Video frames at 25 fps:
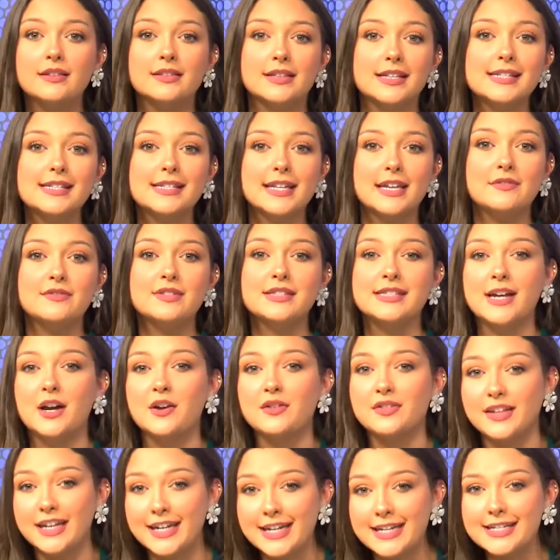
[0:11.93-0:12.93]
This gives
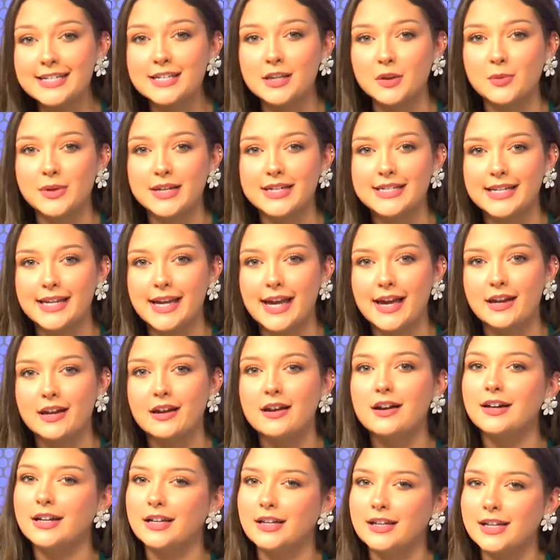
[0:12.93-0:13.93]
Southeast
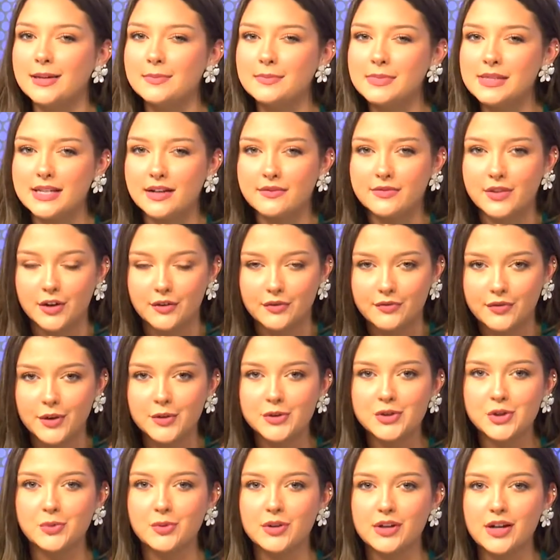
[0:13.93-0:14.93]
Louisiana a glimpse of their
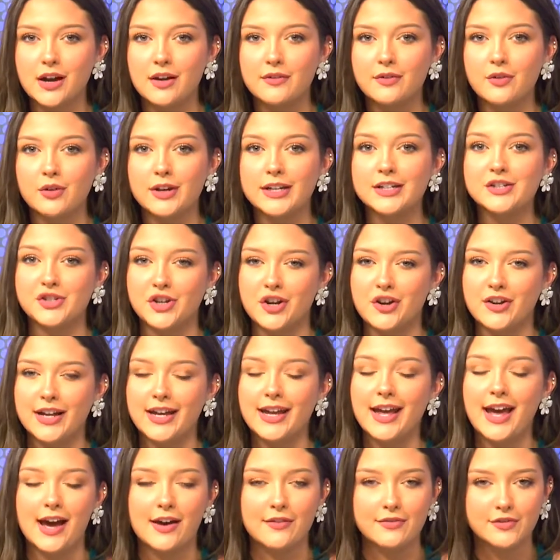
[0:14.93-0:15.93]
future recovery
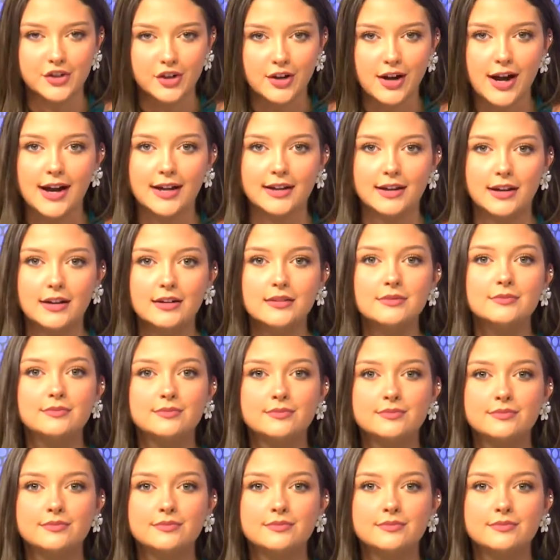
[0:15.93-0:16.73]
journey after Ida.